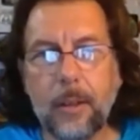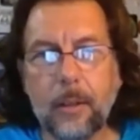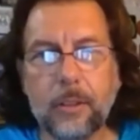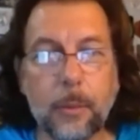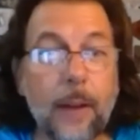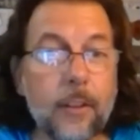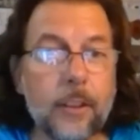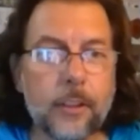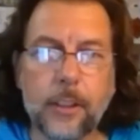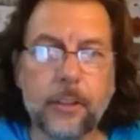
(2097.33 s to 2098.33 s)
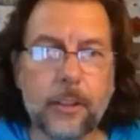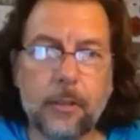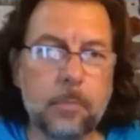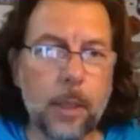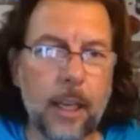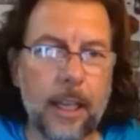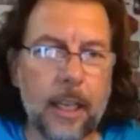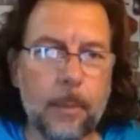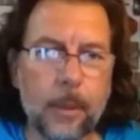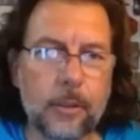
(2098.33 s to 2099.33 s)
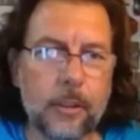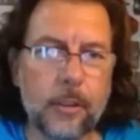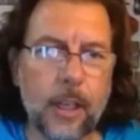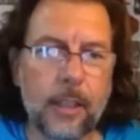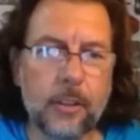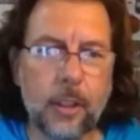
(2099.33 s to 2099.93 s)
To reference us and put a link in the books is great.